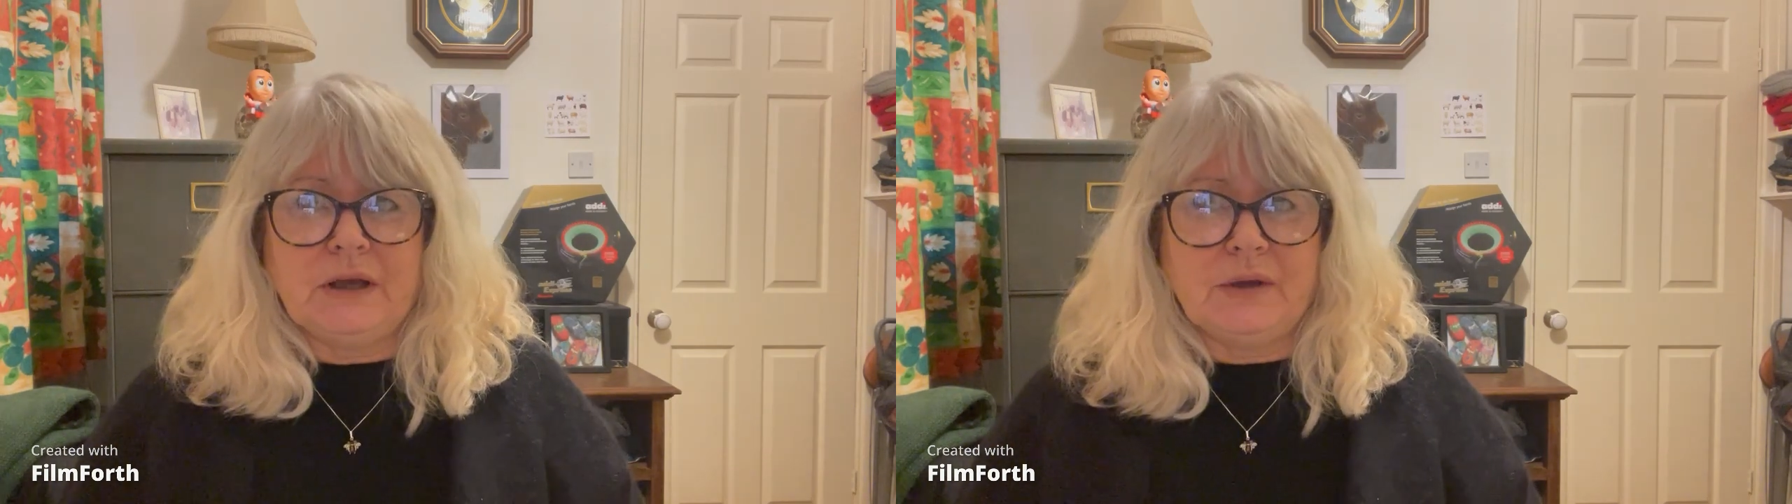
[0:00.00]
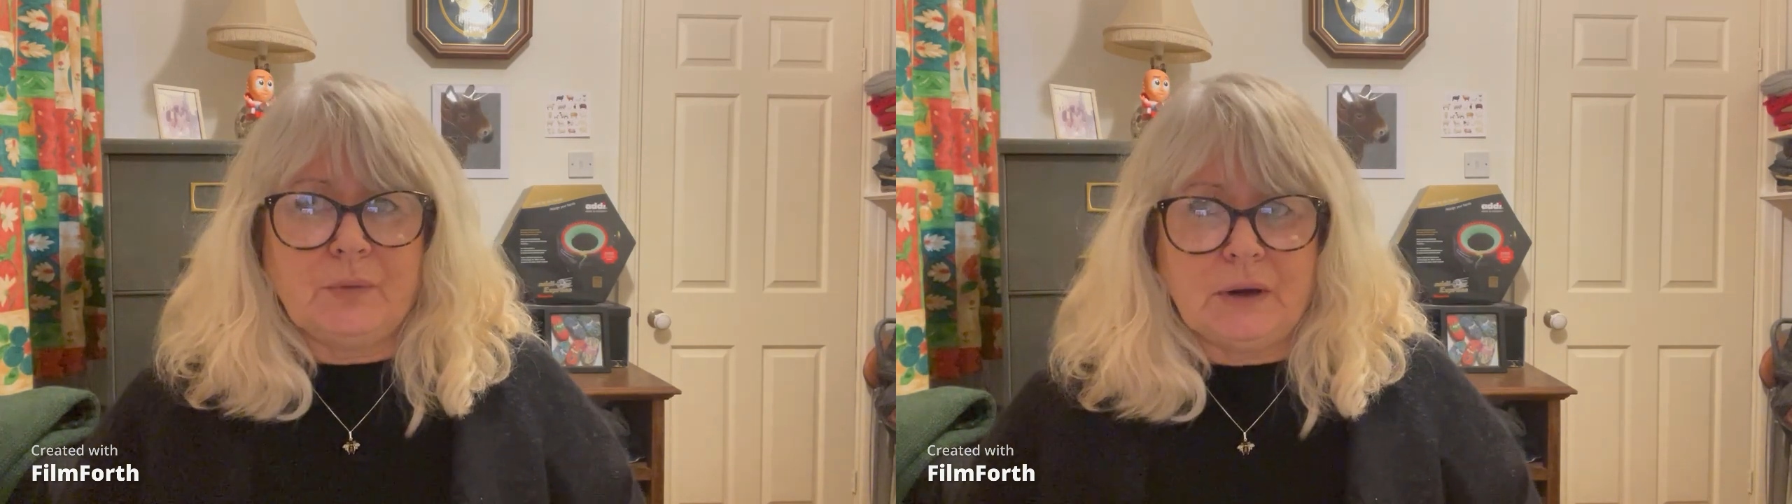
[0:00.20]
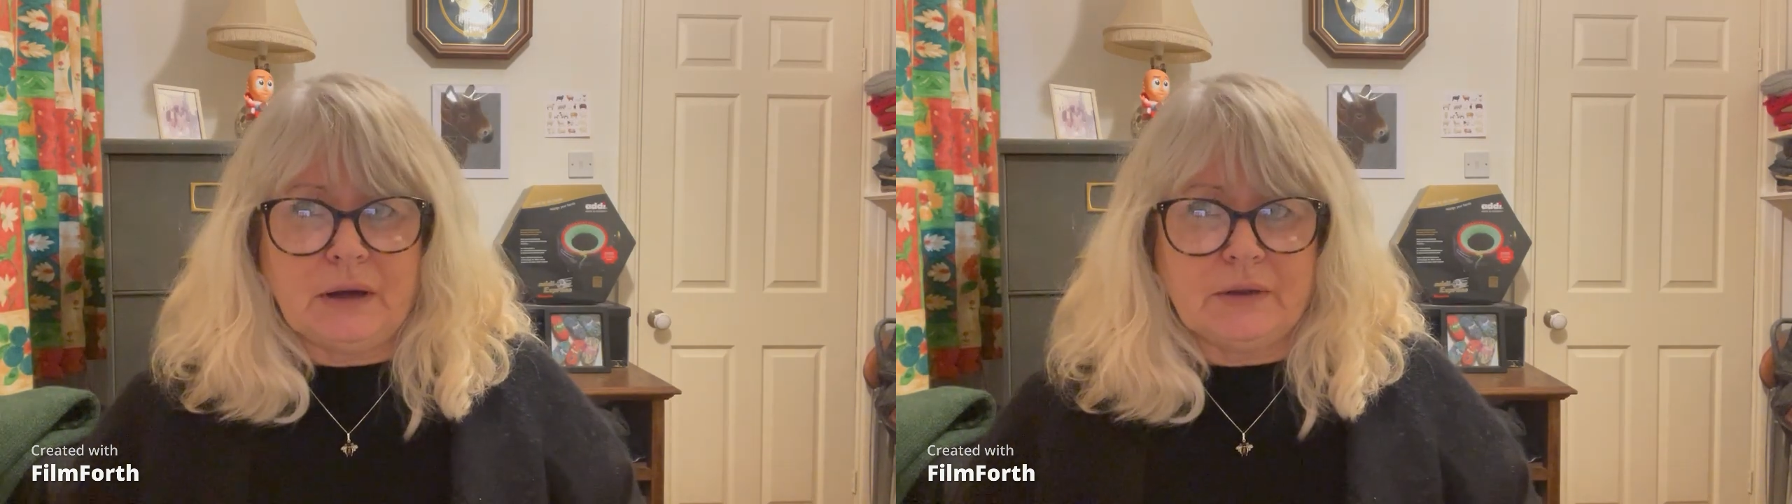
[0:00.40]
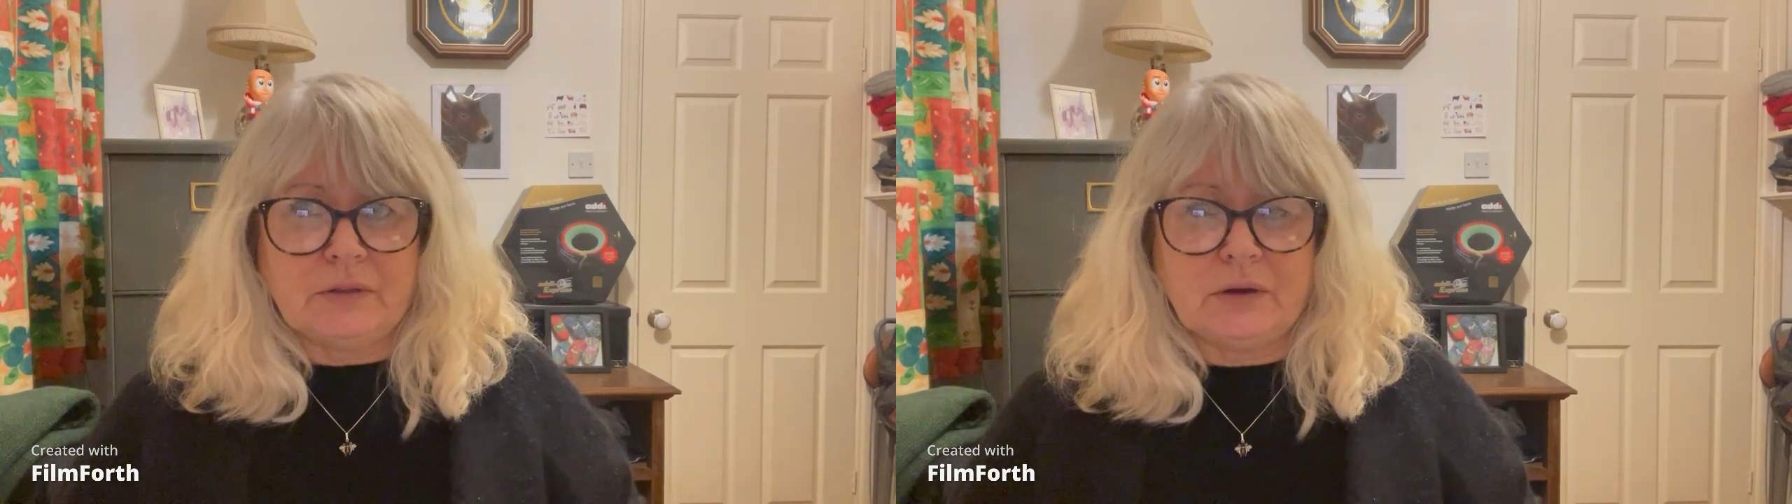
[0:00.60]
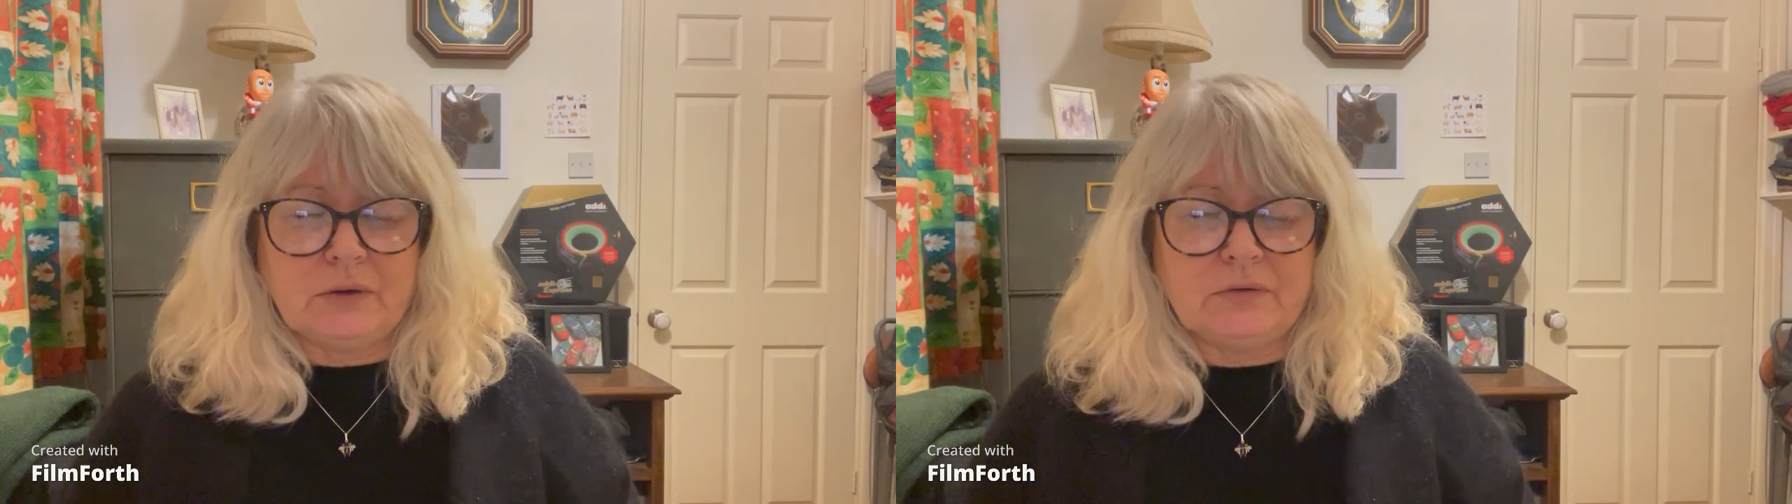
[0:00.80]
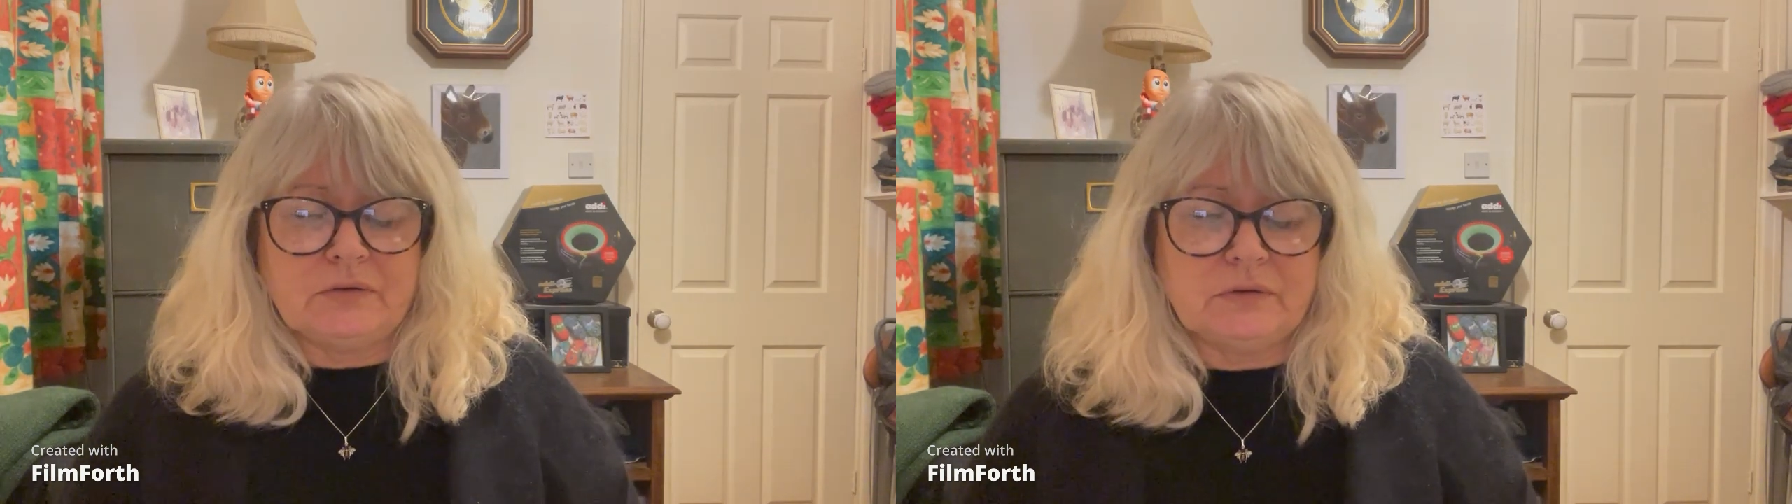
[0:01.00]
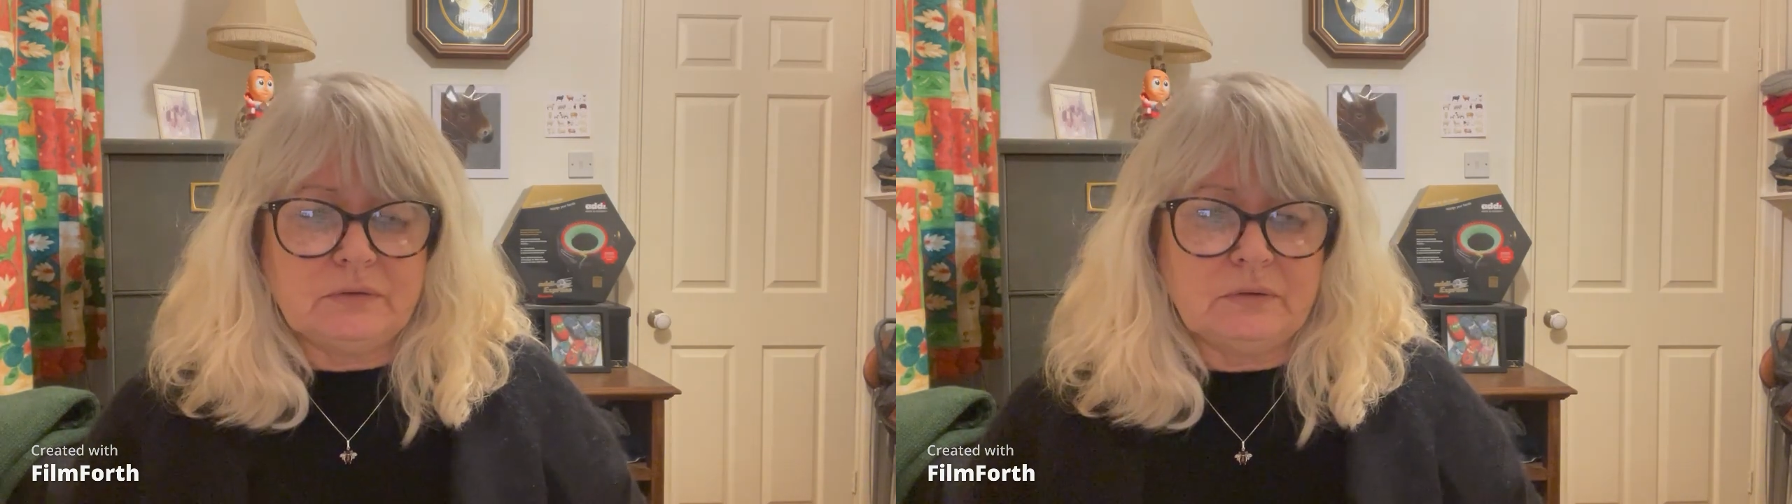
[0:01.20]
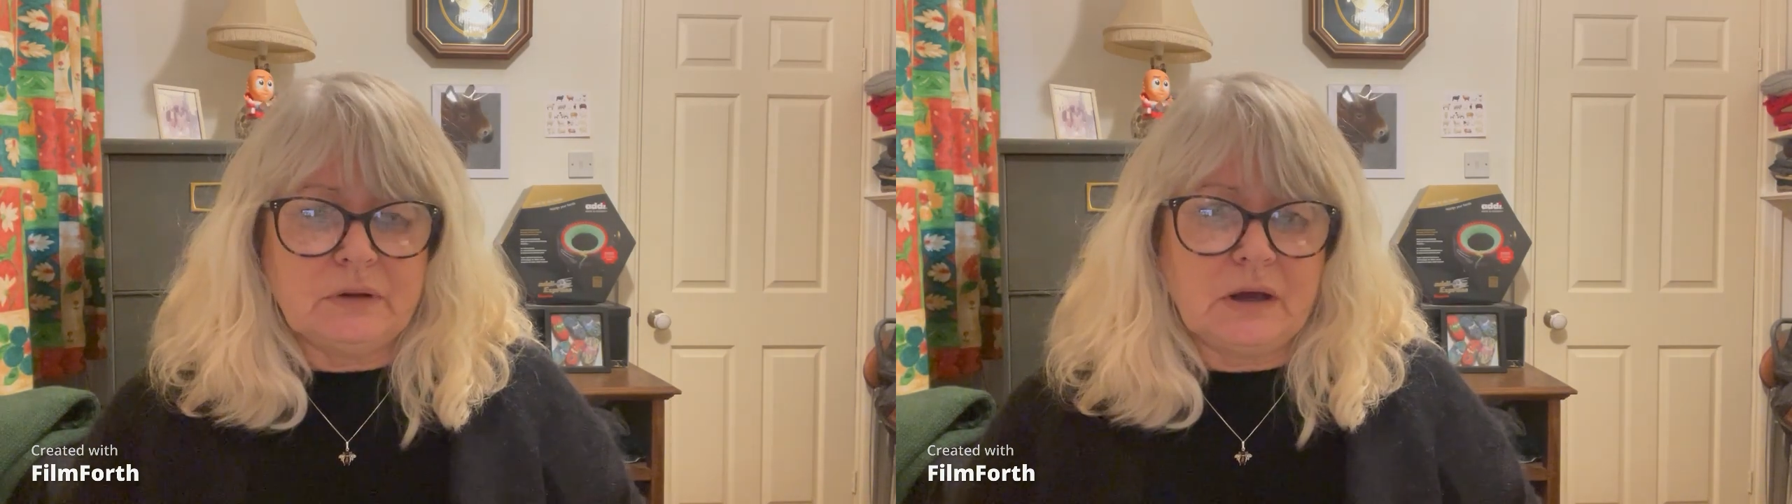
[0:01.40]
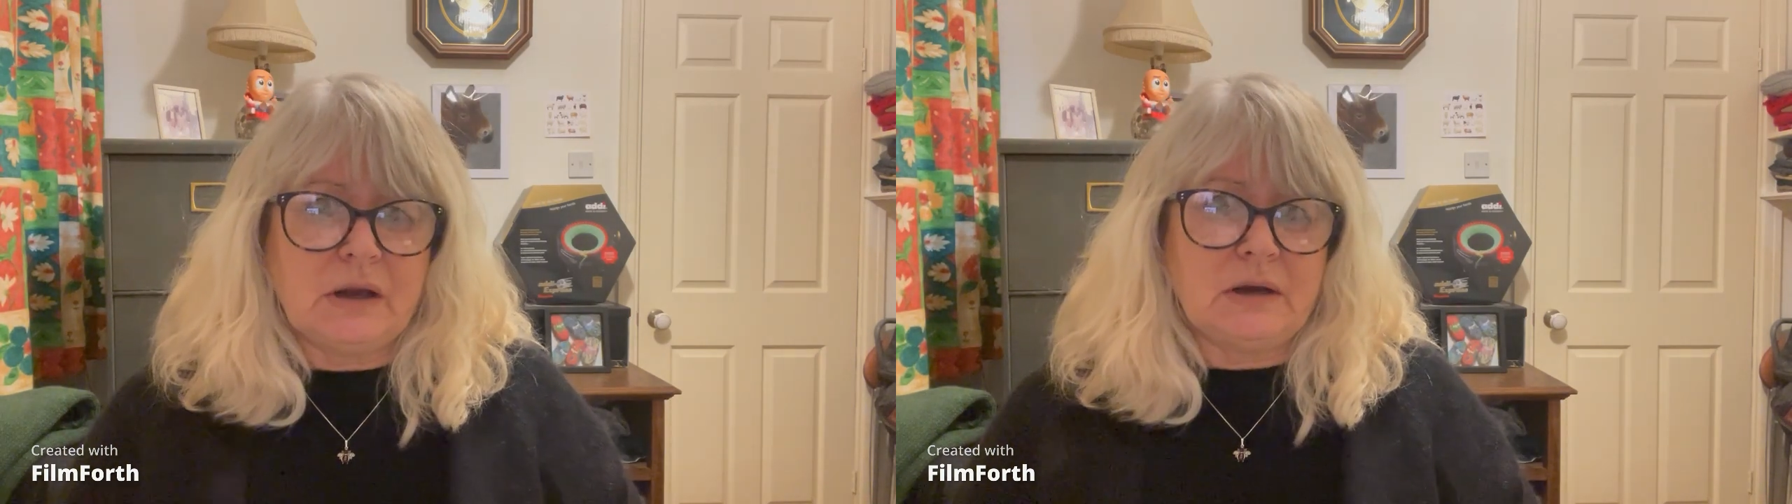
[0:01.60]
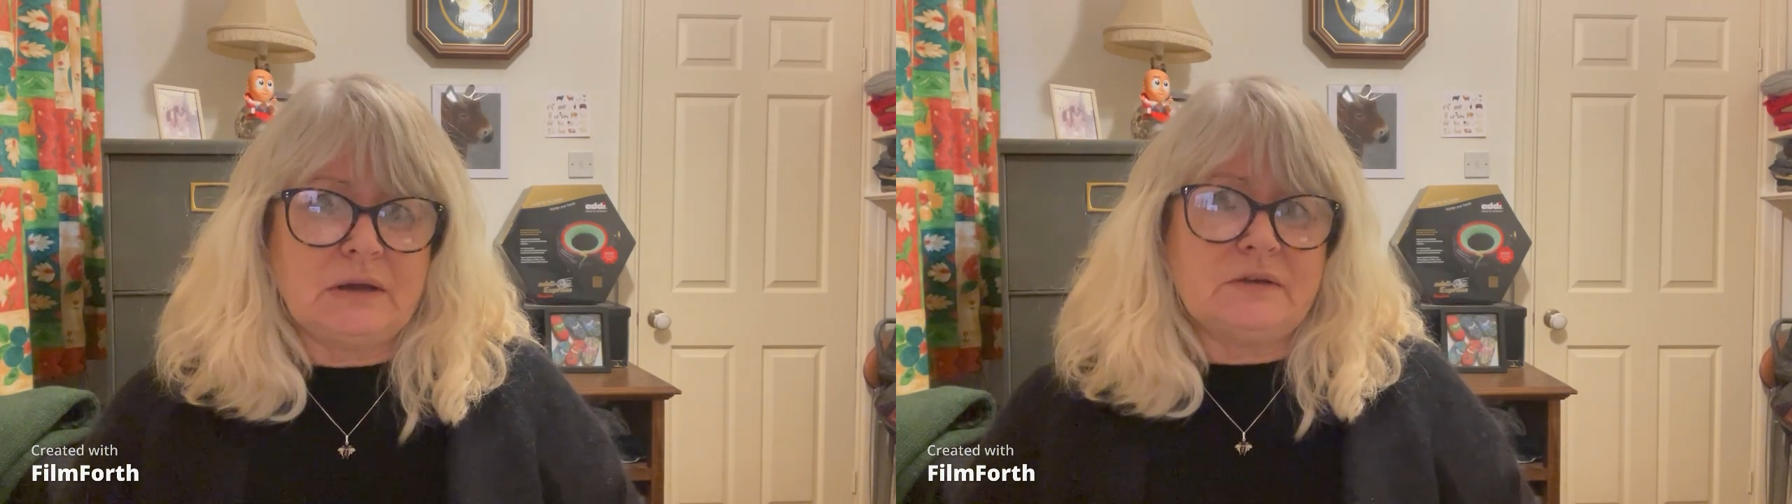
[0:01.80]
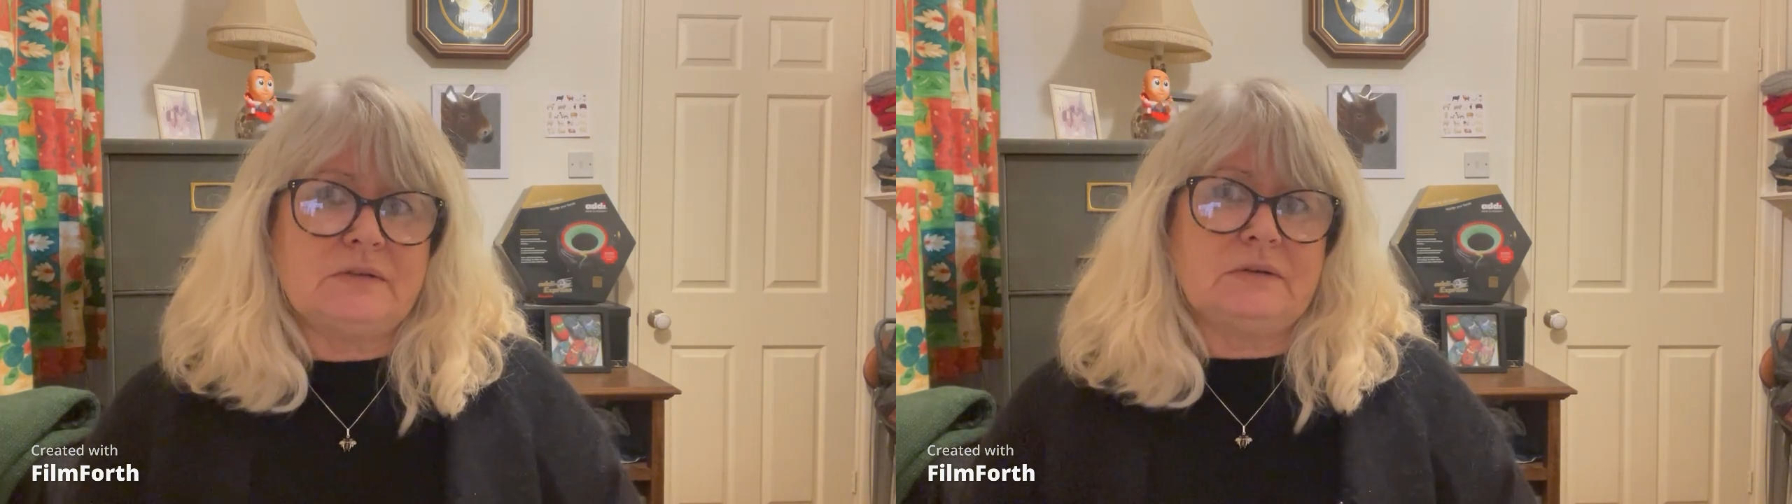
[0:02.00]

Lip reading: I quite like those, the coloured